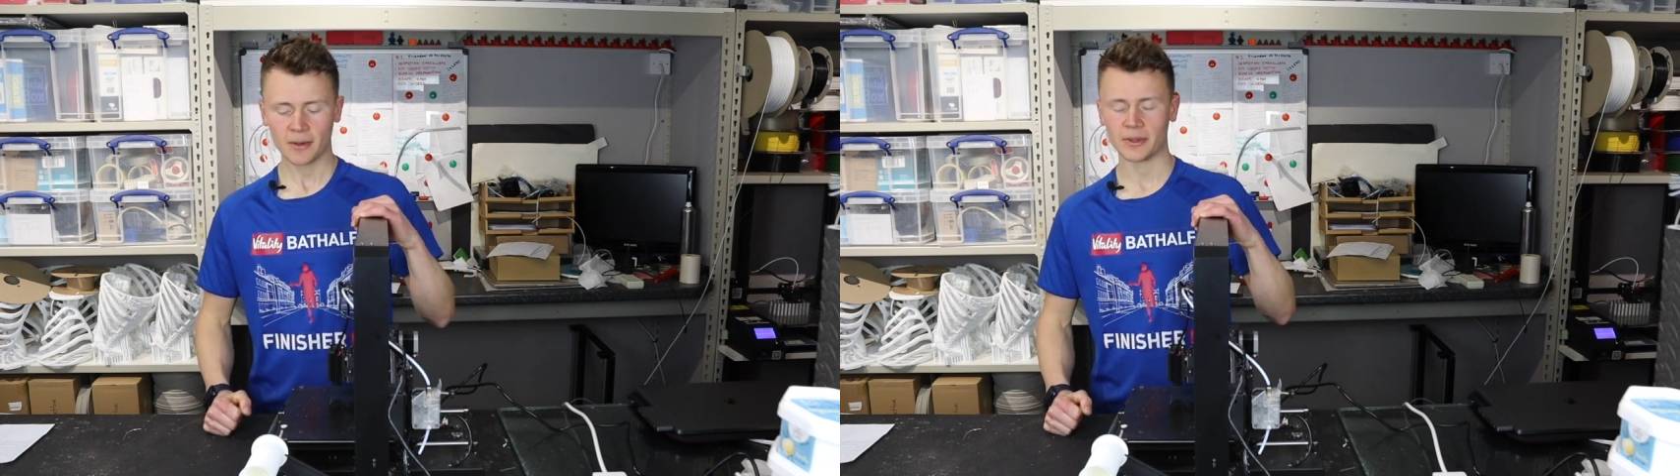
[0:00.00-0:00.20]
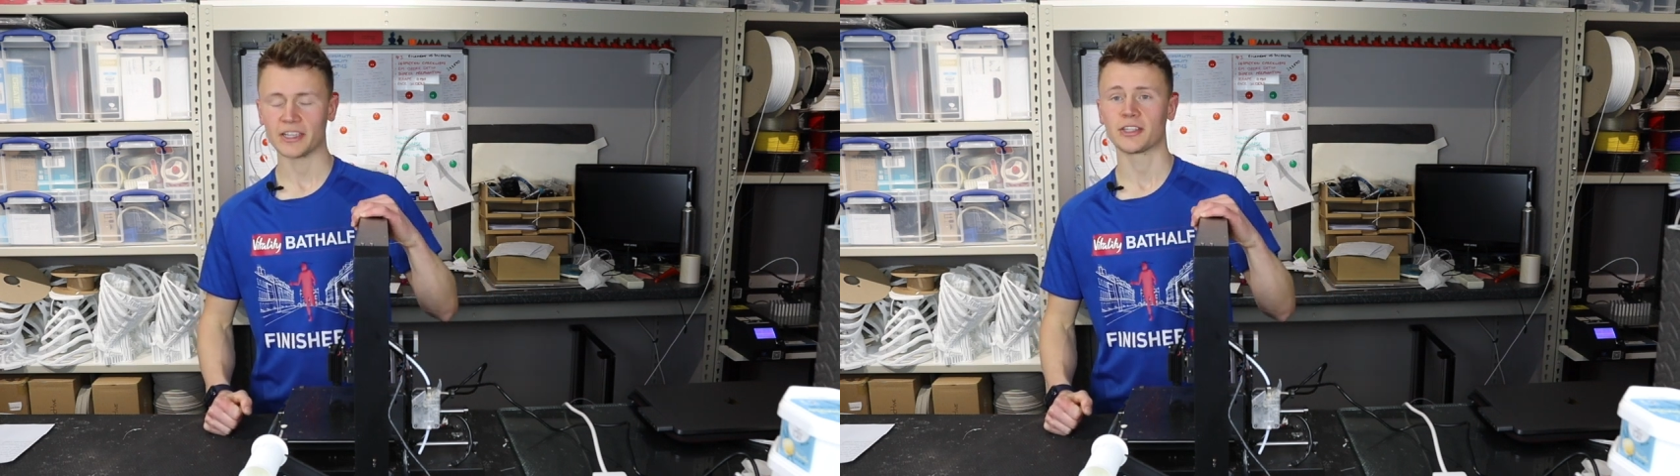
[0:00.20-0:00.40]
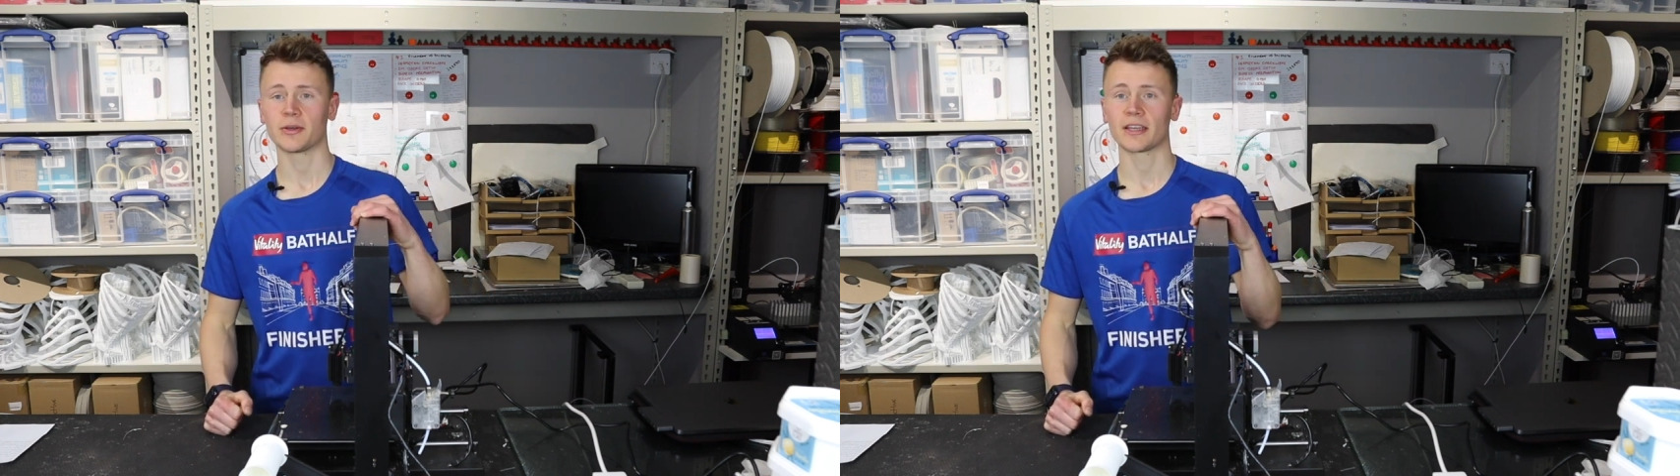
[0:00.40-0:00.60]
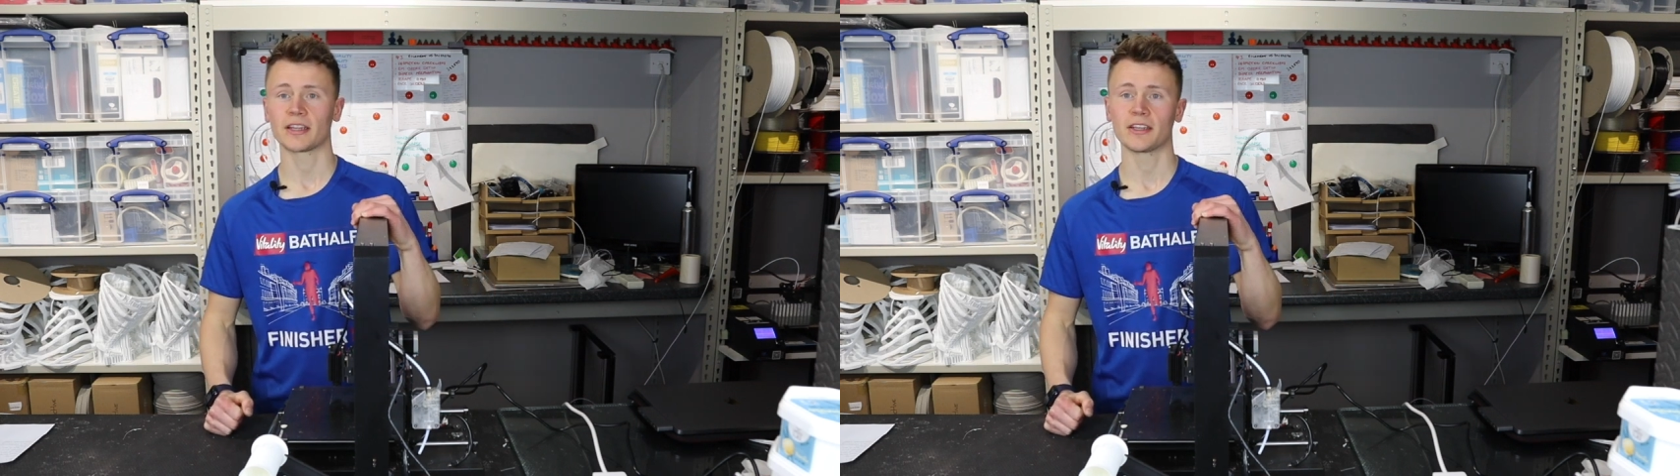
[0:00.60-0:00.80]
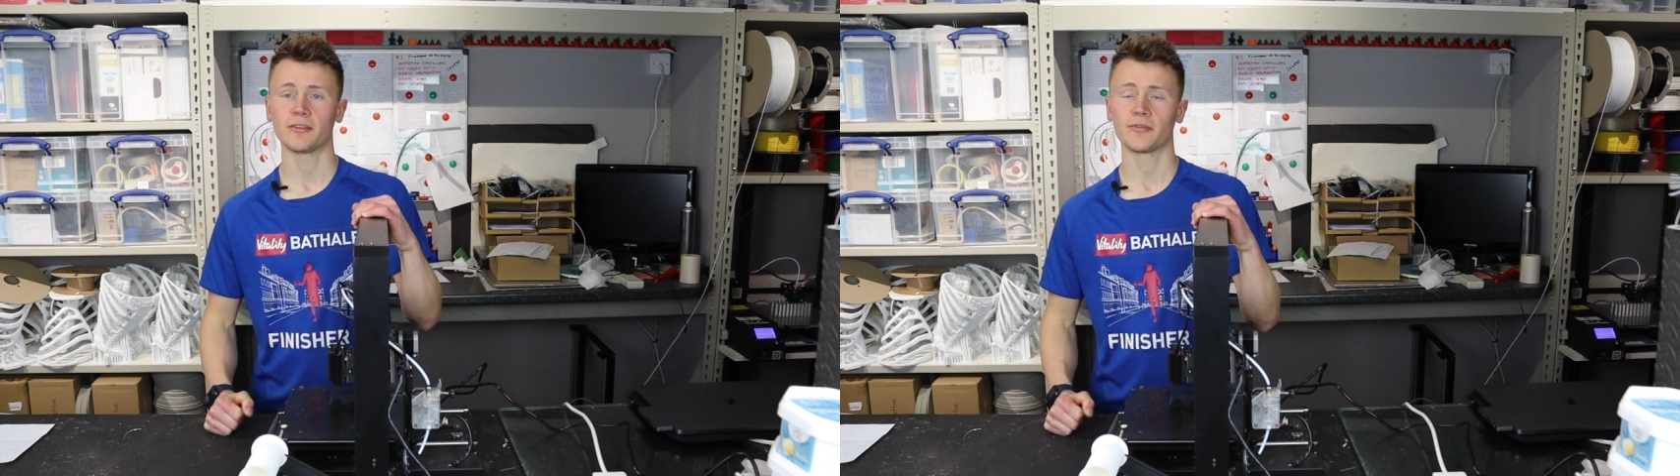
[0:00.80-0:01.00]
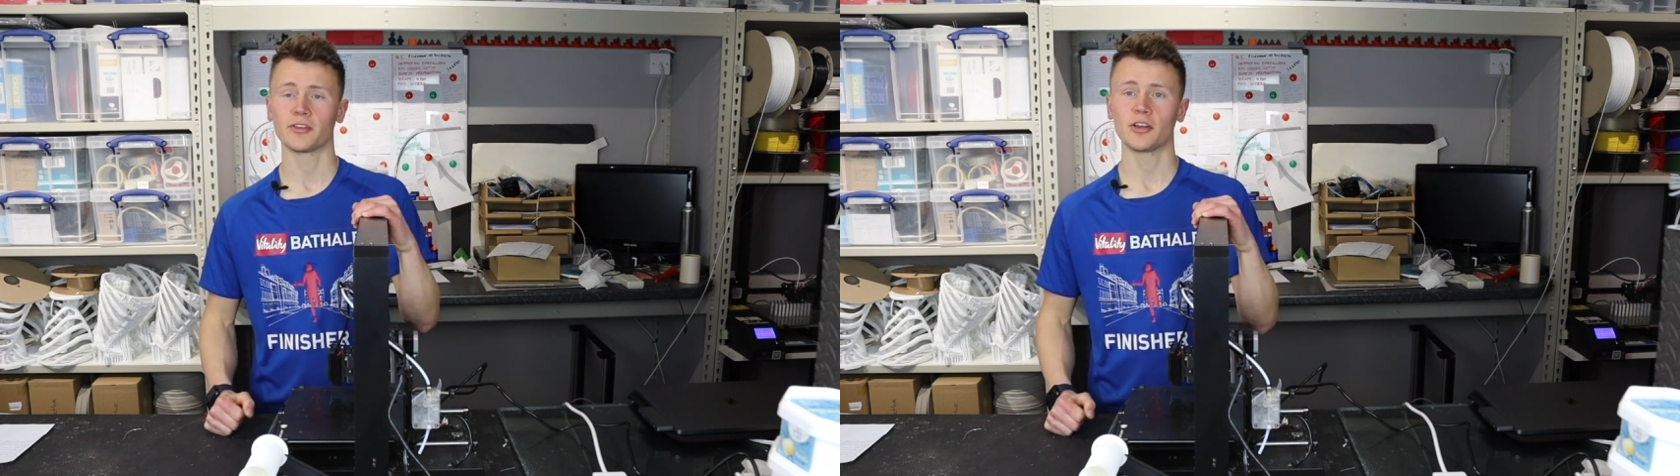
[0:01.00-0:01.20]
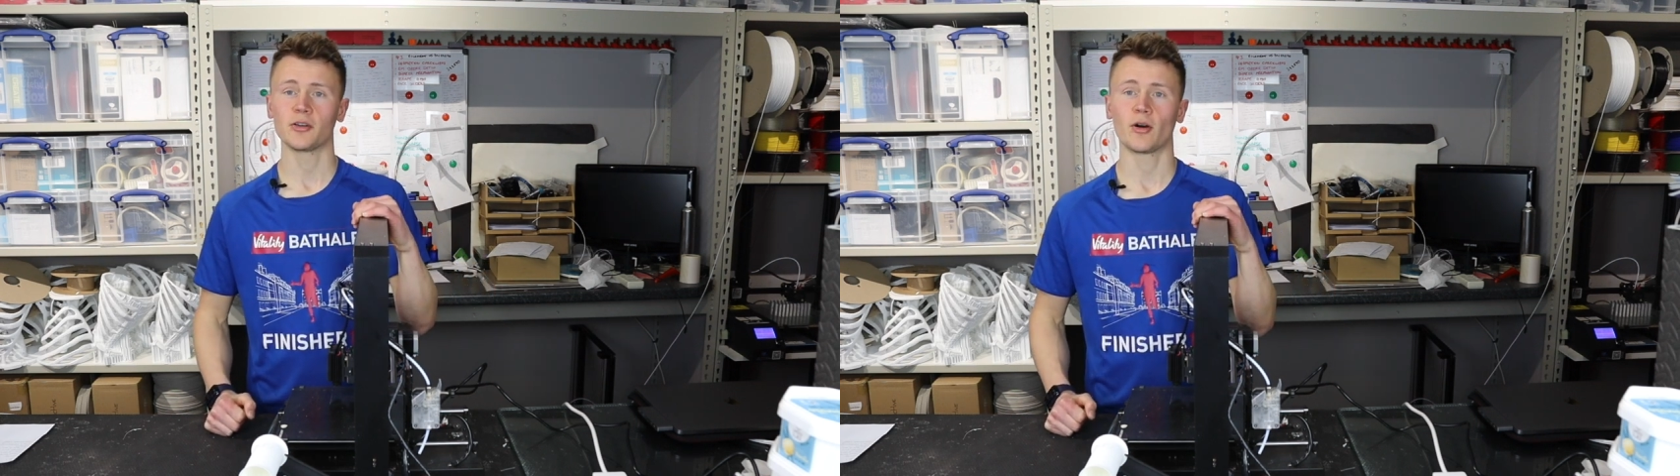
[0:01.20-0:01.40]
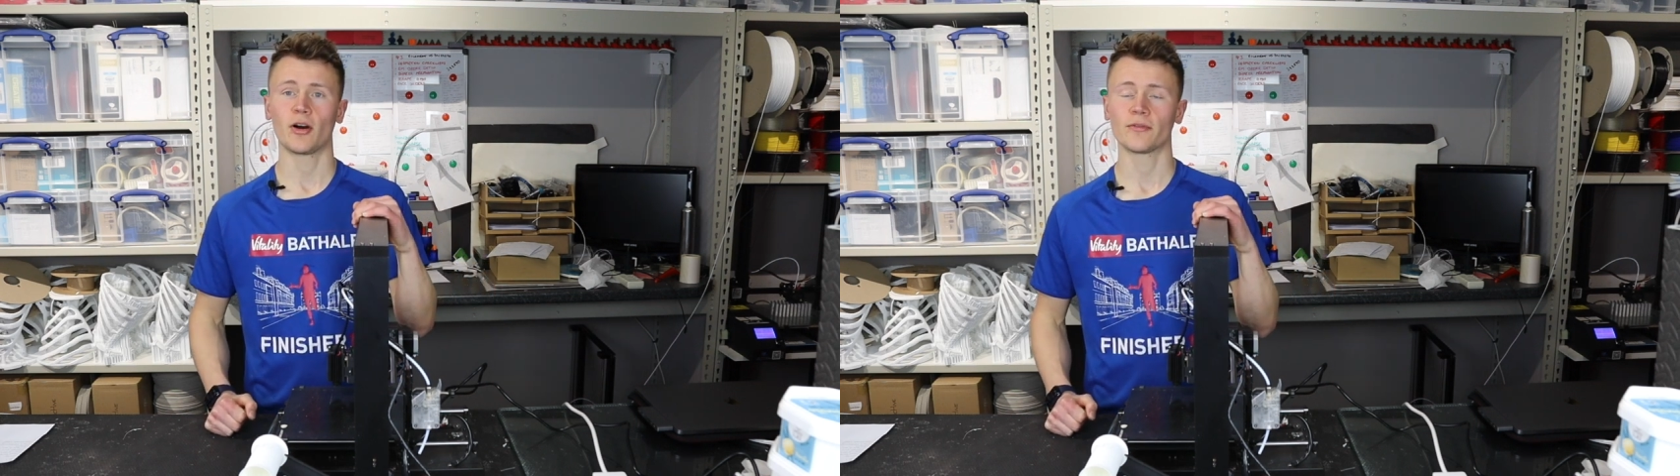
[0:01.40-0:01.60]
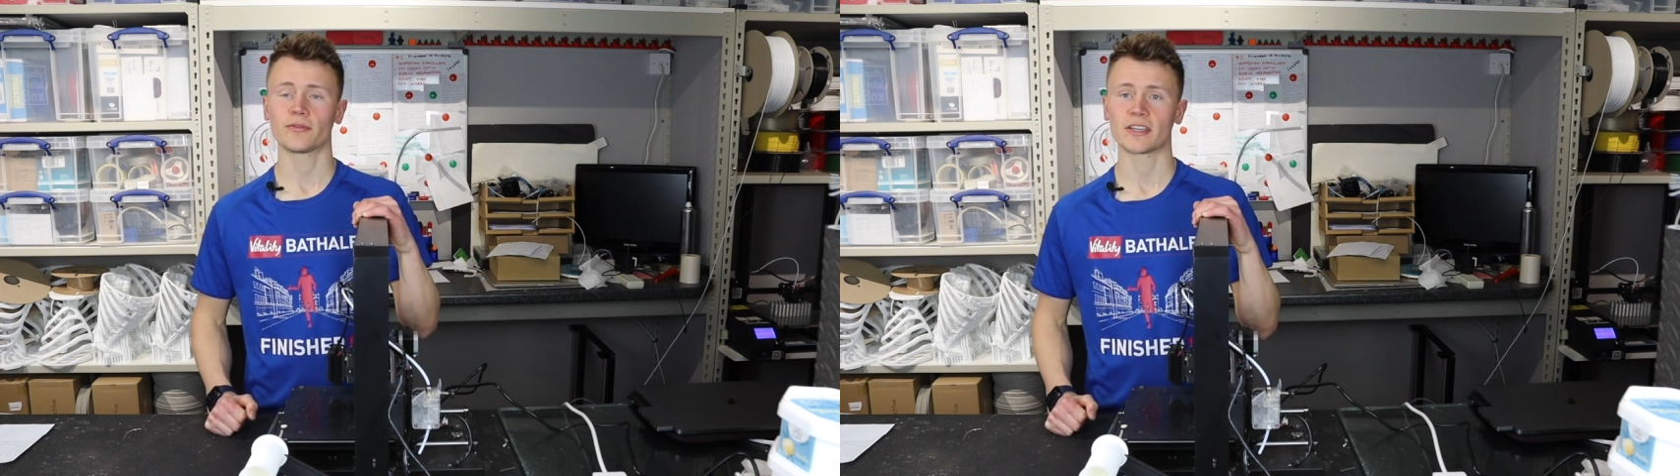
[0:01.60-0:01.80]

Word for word: be doing the review of